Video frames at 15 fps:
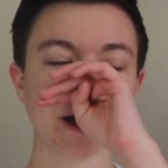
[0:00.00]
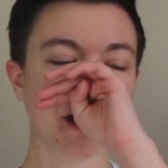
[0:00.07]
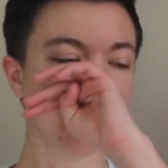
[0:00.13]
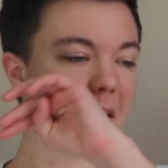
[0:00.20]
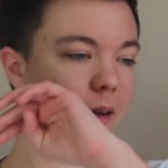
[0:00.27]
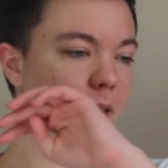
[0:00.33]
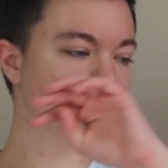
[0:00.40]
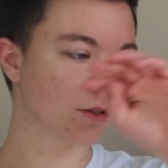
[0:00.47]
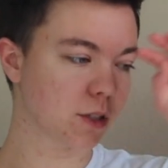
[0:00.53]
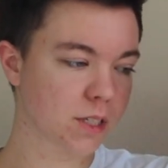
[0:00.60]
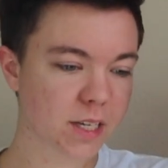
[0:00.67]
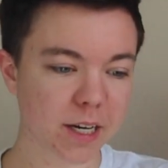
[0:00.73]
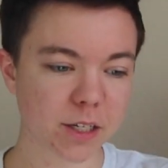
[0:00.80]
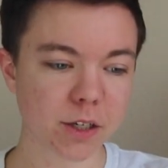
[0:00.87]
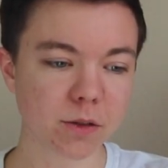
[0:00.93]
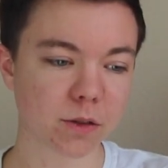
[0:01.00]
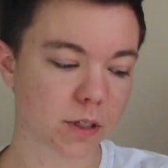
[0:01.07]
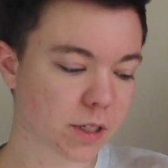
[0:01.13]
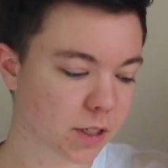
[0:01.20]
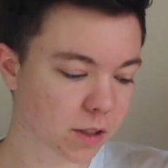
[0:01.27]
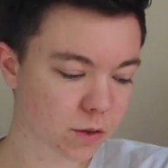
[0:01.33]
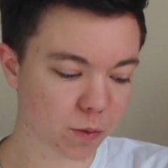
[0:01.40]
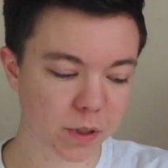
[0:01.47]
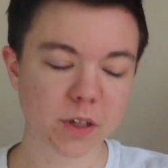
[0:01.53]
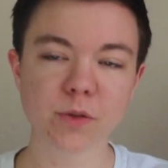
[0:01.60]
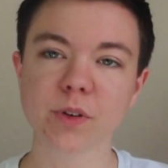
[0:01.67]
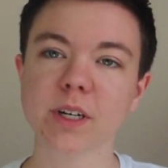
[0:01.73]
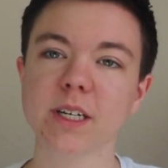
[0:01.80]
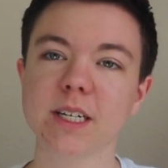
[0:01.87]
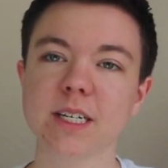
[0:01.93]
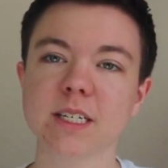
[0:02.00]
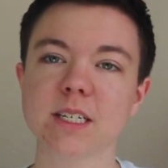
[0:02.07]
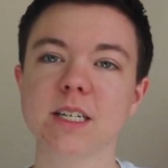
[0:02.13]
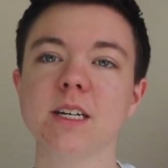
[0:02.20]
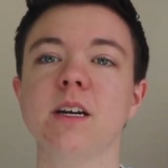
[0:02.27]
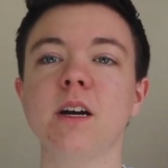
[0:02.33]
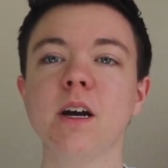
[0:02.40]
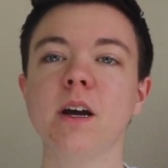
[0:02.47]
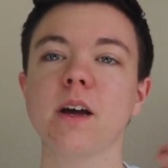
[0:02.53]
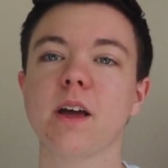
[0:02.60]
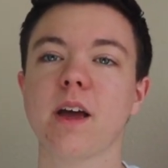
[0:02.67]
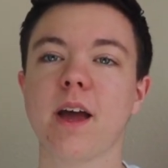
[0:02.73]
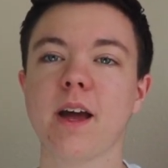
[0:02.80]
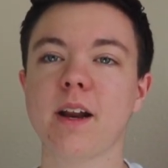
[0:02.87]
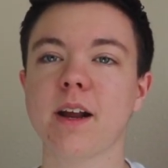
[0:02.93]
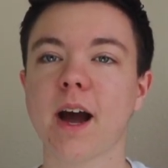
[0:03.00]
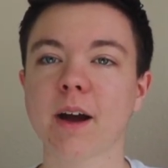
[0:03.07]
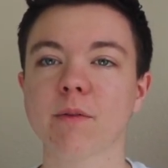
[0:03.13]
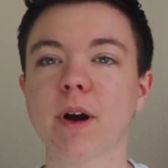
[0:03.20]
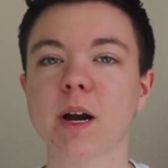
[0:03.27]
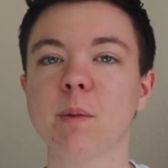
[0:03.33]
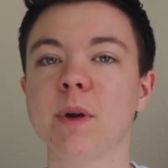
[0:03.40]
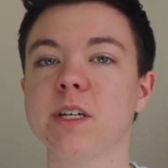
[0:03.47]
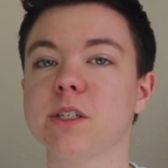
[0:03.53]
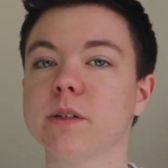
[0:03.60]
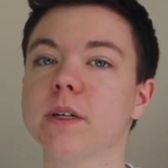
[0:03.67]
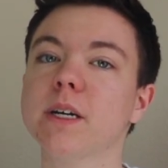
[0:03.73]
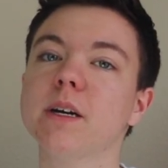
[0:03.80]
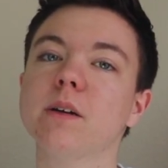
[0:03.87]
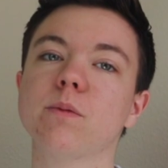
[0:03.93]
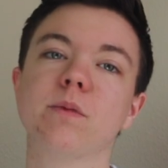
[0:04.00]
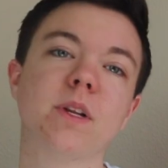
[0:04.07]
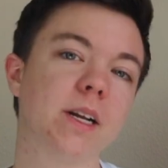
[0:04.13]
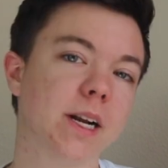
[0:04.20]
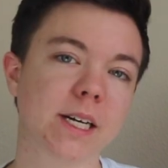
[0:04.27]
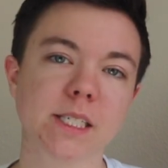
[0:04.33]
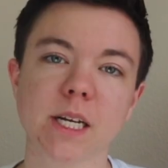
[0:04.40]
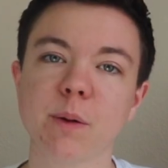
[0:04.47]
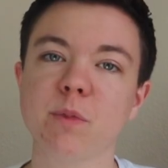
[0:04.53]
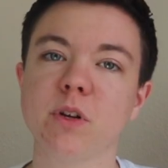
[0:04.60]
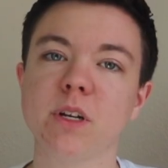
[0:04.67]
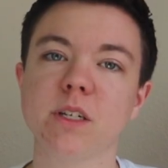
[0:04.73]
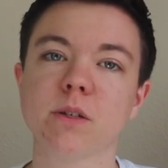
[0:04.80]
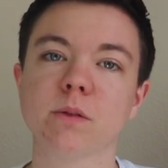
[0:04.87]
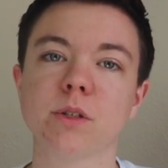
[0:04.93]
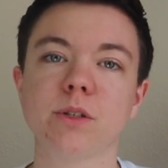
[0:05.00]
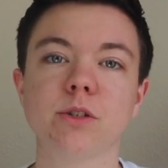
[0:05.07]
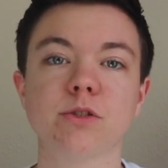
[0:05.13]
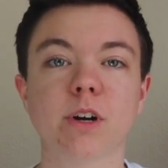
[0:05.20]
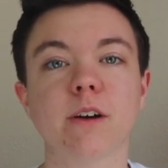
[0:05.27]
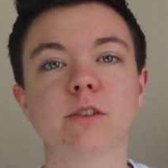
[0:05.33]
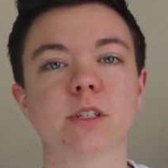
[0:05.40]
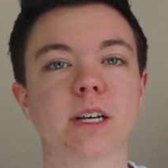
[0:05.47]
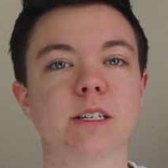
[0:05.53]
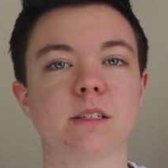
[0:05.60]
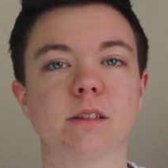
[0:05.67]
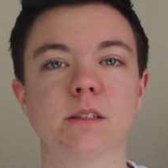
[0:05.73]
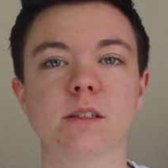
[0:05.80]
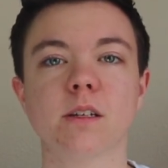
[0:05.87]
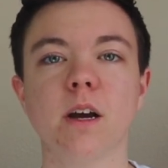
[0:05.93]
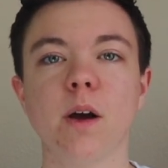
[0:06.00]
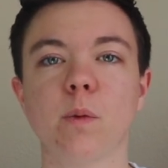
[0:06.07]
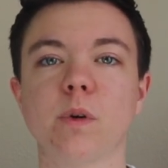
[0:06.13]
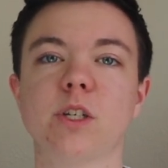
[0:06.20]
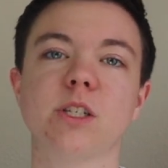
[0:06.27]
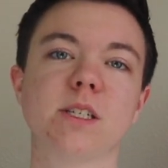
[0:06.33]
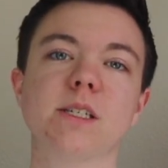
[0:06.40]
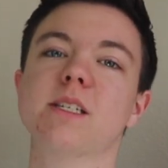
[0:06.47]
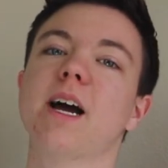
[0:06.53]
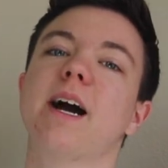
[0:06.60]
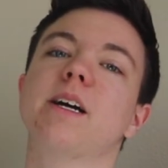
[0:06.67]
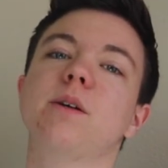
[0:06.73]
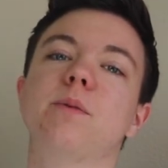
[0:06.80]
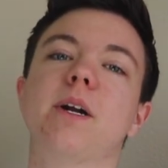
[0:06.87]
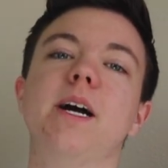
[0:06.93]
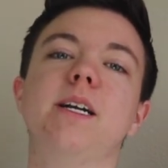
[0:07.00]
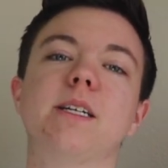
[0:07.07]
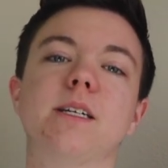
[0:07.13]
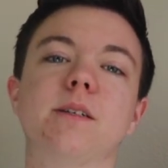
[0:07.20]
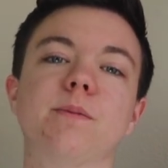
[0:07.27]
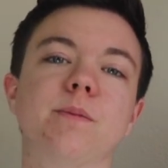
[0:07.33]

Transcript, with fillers: Uh, stay tuned because it's really freaking easy, and I recommend doing it the next time you need to renew your driver's license, which is exactly what I did.